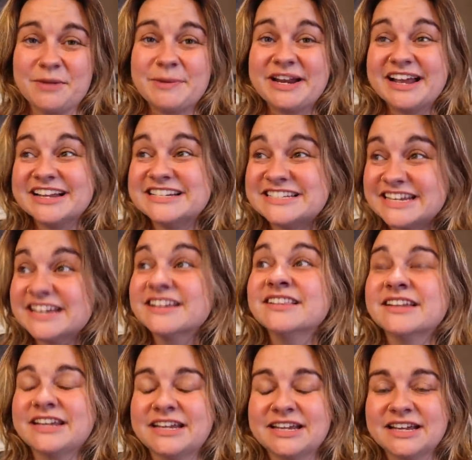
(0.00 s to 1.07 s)
I mean,
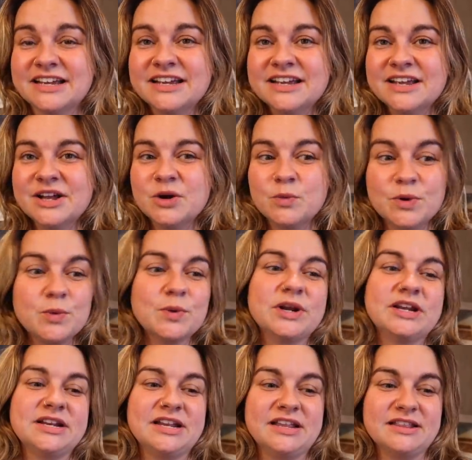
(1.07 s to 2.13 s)
ideally we
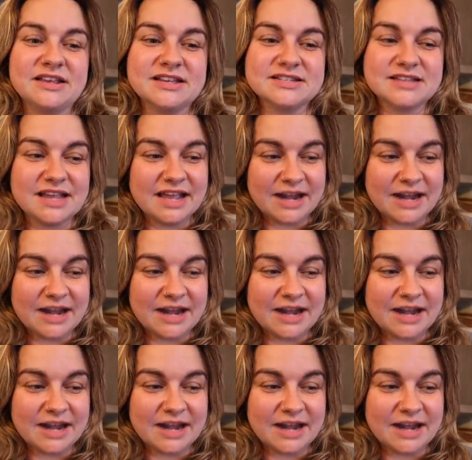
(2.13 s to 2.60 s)
wouldn't need this.